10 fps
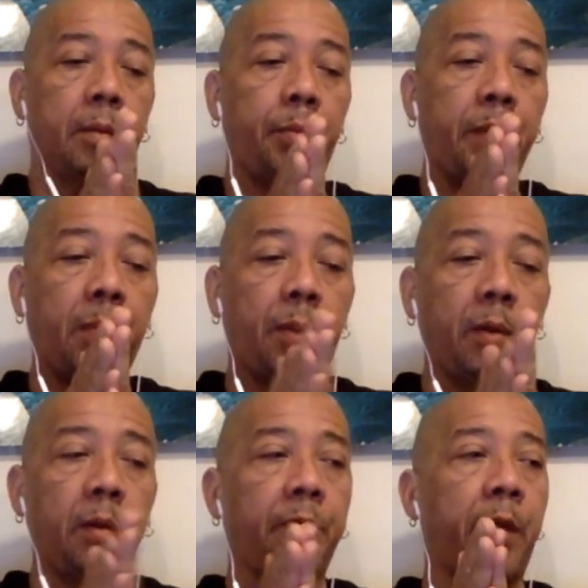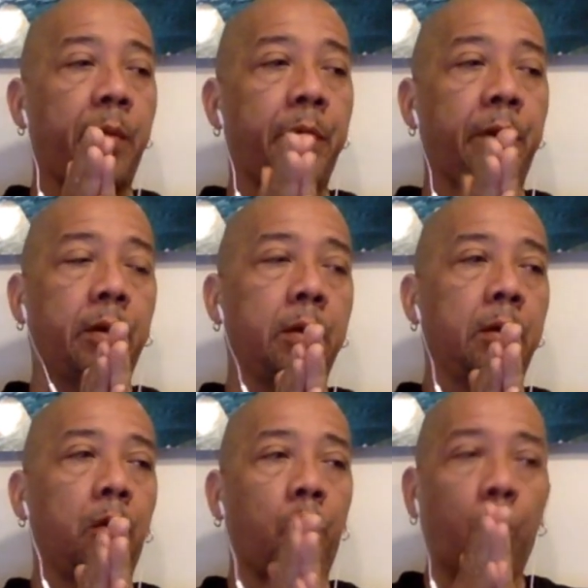people from the
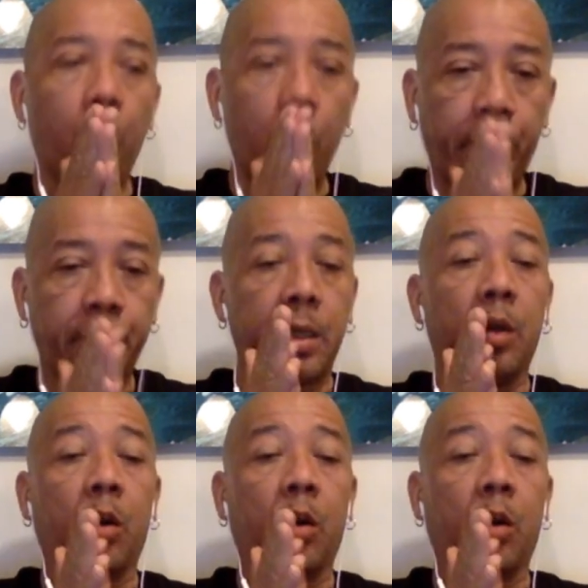roof to the